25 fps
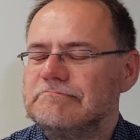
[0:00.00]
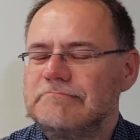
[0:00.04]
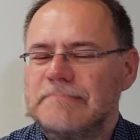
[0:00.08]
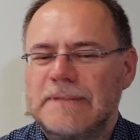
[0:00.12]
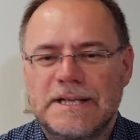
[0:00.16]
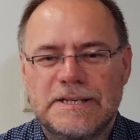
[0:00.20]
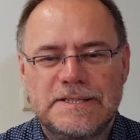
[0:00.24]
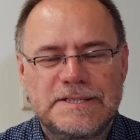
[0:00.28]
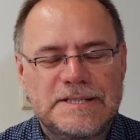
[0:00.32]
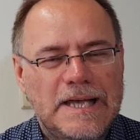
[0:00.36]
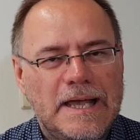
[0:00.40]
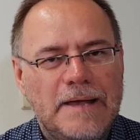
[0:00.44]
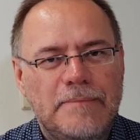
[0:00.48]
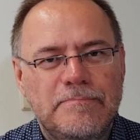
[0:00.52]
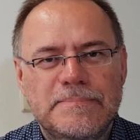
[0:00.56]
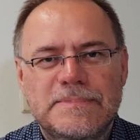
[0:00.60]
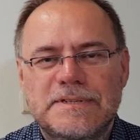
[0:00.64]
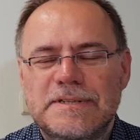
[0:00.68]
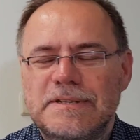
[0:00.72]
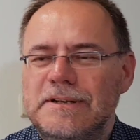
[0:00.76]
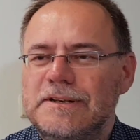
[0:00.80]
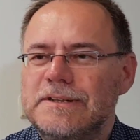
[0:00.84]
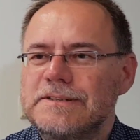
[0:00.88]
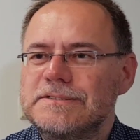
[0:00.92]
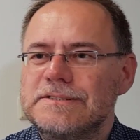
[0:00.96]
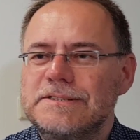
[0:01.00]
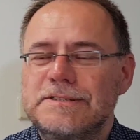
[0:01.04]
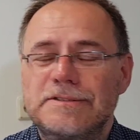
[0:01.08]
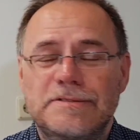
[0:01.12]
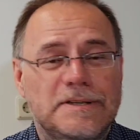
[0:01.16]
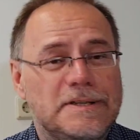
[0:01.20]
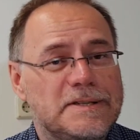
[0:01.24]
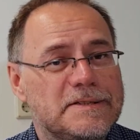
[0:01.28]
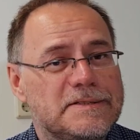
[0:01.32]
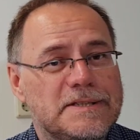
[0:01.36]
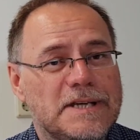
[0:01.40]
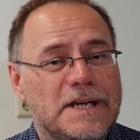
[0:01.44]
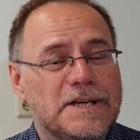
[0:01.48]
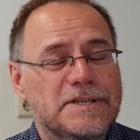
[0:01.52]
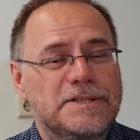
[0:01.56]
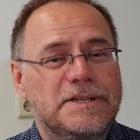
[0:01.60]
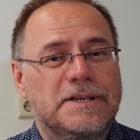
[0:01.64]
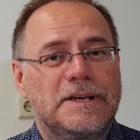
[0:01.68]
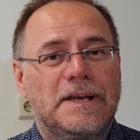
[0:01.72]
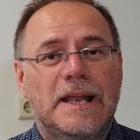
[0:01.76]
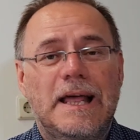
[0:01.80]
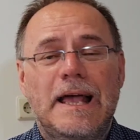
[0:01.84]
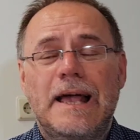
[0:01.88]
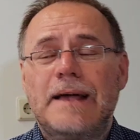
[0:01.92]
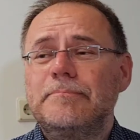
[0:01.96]
attempt, listen to the discussion
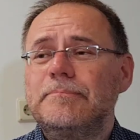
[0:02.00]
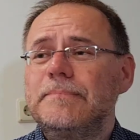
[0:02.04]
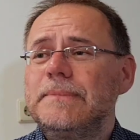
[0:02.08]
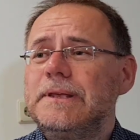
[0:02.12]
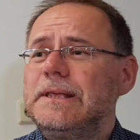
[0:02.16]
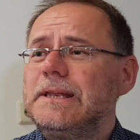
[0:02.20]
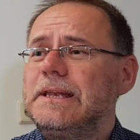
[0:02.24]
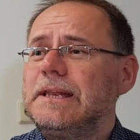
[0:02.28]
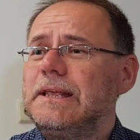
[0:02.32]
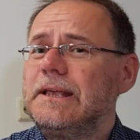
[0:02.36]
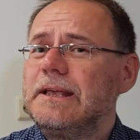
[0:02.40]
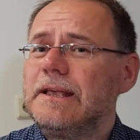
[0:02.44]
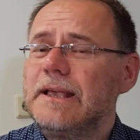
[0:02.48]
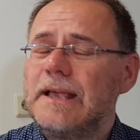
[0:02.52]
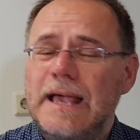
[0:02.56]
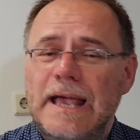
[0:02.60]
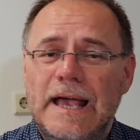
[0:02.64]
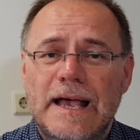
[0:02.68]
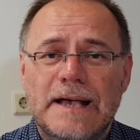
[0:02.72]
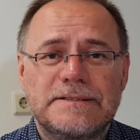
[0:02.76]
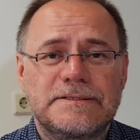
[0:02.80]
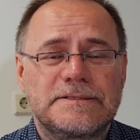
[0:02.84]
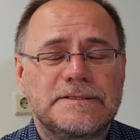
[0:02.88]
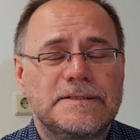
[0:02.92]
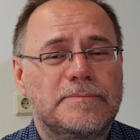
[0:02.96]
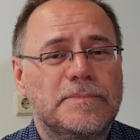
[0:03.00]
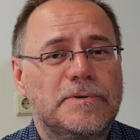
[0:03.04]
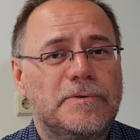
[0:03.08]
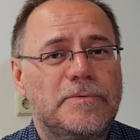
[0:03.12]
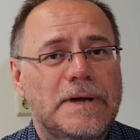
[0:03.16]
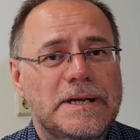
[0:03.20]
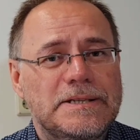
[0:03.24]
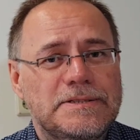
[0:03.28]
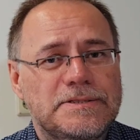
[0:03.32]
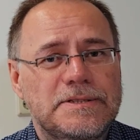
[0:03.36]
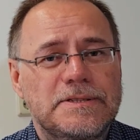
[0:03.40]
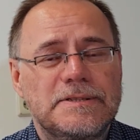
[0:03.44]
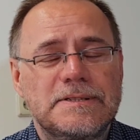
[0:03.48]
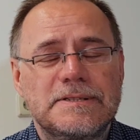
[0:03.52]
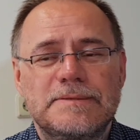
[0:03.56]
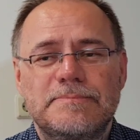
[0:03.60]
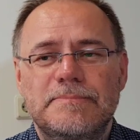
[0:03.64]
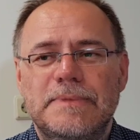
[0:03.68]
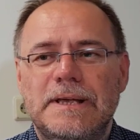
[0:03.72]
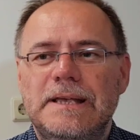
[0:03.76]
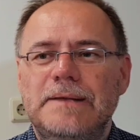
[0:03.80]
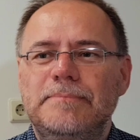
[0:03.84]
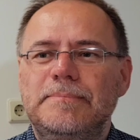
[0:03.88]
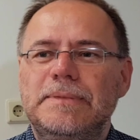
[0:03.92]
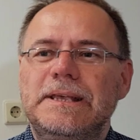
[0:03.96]
in lab meeting, ask some questions
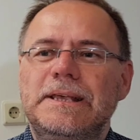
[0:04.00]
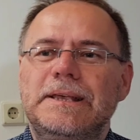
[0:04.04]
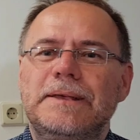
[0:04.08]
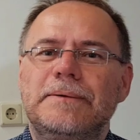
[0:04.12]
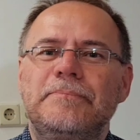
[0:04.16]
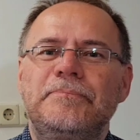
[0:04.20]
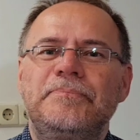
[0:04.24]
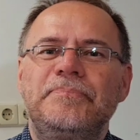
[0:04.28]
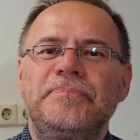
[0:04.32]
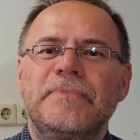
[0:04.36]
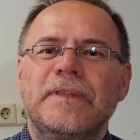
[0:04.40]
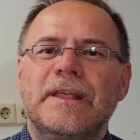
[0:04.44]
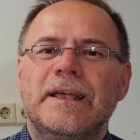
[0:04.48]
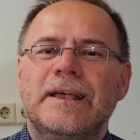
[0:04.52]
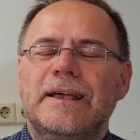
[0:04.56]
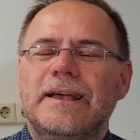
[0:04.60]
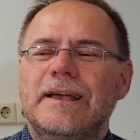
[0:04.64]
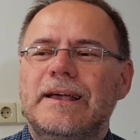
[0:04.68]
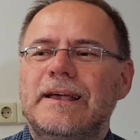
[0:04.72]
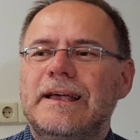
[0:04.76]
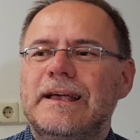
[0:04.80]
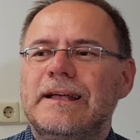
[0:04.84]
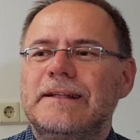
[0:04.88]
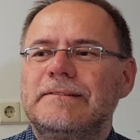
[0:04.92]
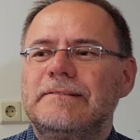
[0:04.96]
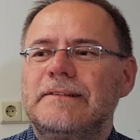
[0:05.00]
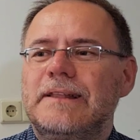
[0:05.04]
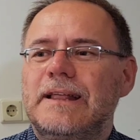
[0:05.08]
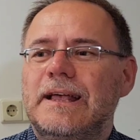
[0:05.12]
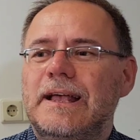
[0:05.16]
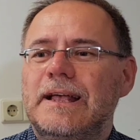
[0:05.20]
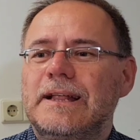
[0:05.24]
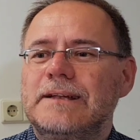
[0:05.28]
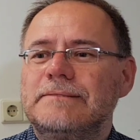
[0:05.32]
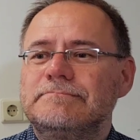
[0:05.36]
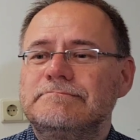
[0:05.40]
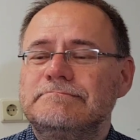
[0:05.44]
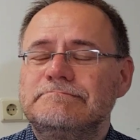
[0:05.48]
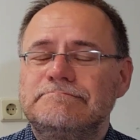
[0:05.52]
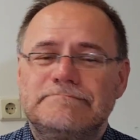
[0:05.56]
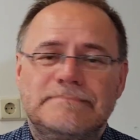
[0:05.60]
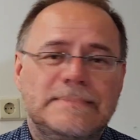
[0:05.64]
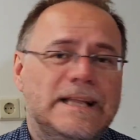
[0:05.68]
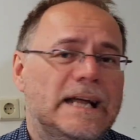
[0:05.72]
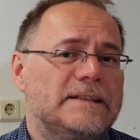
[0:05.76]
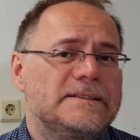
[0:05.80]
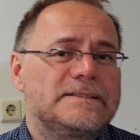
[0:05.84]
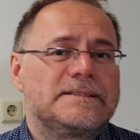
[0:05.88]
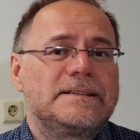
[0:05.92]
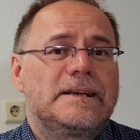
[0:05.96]
maybe, and then
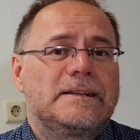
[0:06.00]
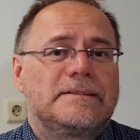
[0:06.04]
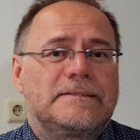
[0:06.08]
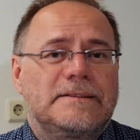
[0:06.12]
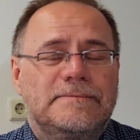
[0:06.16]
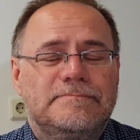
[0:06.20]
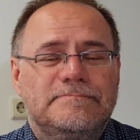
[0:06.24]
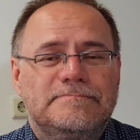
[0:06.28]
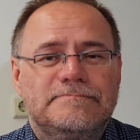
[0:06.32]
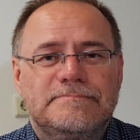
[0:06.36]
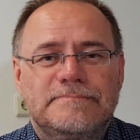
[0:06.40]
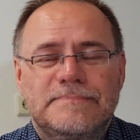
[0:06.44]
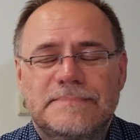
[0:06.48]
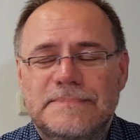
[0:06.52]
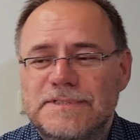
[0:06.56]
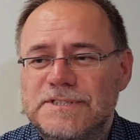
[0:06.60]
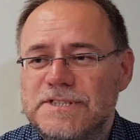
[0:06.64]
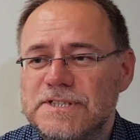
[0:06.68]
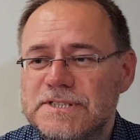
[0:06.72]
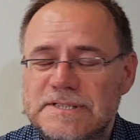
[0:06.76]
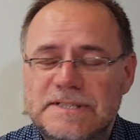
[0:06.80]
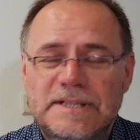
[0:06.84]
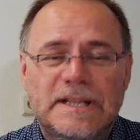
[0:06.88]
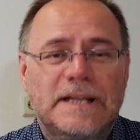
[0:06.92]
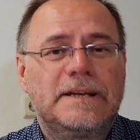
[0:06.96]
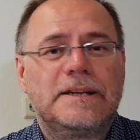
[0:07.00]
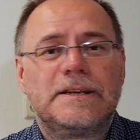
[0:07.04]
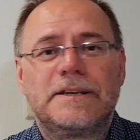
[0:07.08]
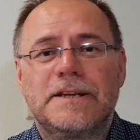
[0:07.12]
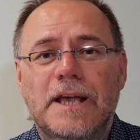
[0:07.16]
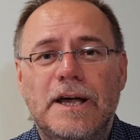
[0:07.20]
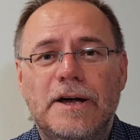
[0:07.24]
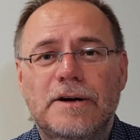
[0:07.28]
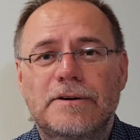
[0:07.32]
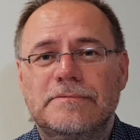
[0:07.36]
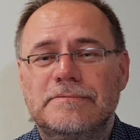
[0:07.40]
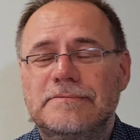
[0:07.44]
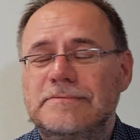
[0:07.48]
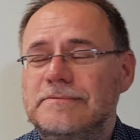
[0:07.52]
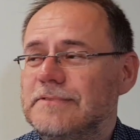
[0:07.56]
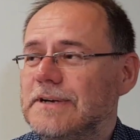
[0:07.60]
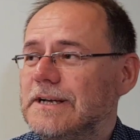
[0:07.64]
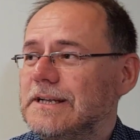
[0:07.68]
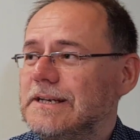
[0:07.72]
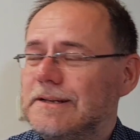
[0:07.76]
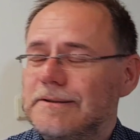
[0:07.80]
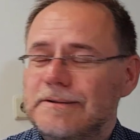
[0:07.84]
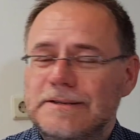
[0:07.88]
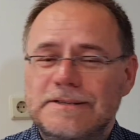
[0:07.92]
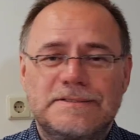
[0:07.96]
that's it. Just let it go,
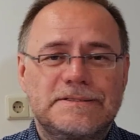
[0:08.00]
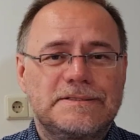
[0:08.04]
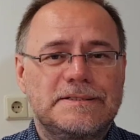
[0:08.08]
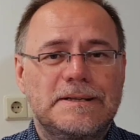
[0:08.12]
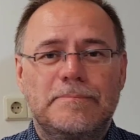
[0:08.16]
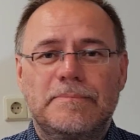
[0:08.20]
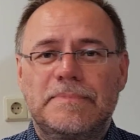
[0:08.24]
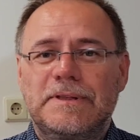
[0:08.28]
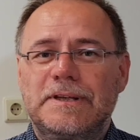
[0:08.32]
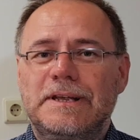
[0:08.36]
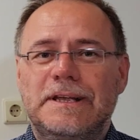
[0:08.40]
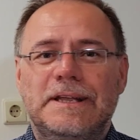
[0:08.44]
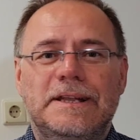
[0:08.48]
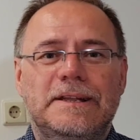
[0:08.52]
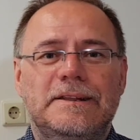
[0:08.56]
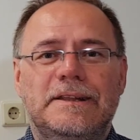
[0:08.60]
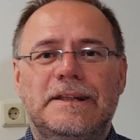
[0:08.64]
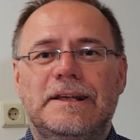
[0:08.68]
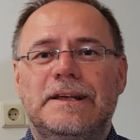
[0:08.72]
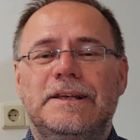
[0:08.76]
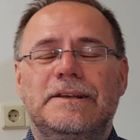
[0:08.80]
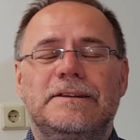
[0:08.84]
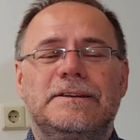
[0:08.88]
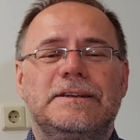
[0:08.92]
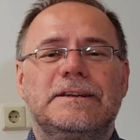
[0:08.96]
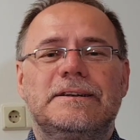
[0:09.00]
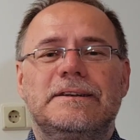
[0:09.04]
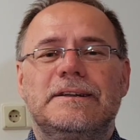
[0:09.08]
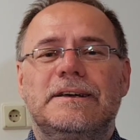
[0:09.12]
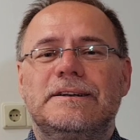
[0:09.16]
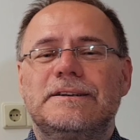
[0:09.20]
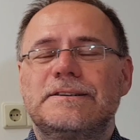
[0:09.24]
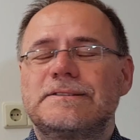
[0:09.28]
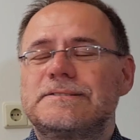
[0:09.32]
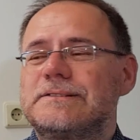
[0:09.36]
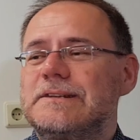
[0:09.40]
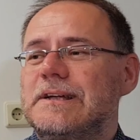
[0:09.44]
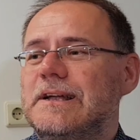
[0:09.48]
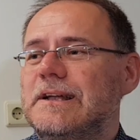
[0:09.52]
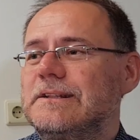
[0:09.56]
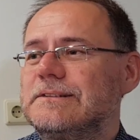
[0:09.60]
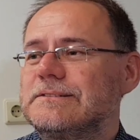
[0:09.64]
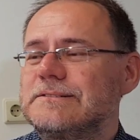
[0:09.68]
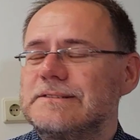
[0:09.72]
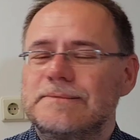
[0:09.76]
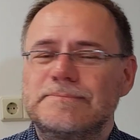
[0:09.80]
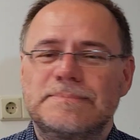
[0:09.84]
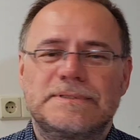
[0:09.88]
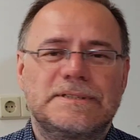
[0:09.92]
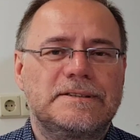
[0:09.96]
right? There is something in there you didn't understand,
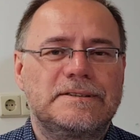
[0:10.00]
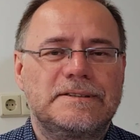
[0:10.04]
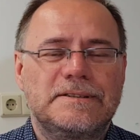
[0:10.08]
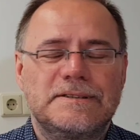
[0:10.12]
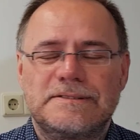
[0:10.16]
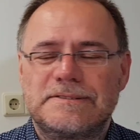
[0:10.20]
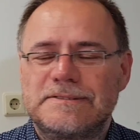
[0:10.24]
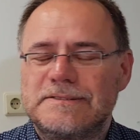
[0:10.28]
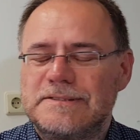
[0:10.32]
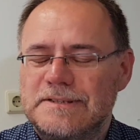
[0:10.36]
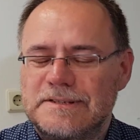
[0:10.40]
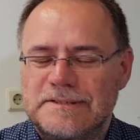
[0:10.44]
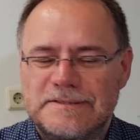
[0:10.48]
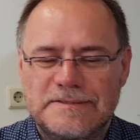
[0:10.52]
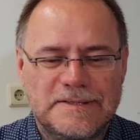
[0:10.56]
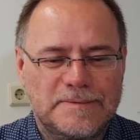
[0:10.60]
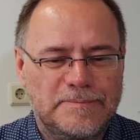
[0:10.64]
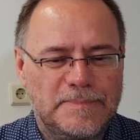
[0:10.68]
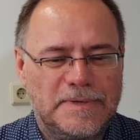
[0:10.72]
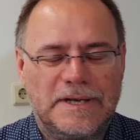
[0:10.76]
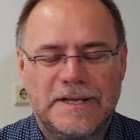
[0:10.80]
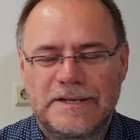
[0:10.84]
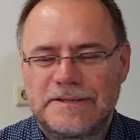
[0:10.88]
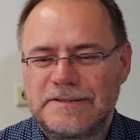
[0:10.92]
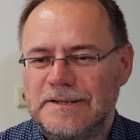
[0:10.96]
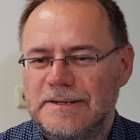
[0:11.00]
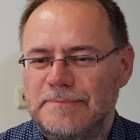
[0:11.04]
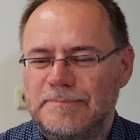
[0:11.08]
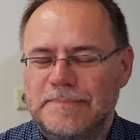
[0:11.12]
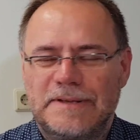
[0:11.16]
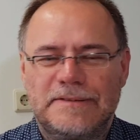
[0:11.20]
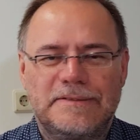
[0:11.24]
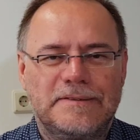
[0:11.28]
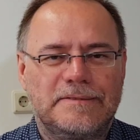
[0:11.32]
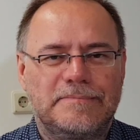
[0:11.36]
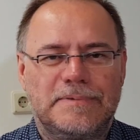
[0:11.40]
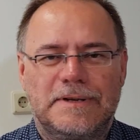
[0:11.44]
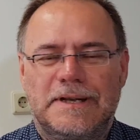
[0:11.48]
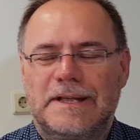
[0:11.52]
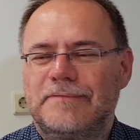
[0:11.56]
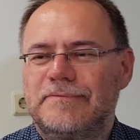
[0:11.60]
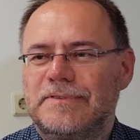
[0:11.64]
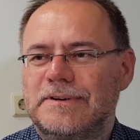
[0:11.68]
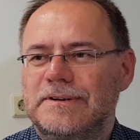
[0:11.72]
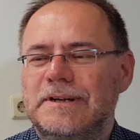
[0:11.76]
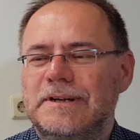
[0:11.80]
some statistics, some molecular method, whatever.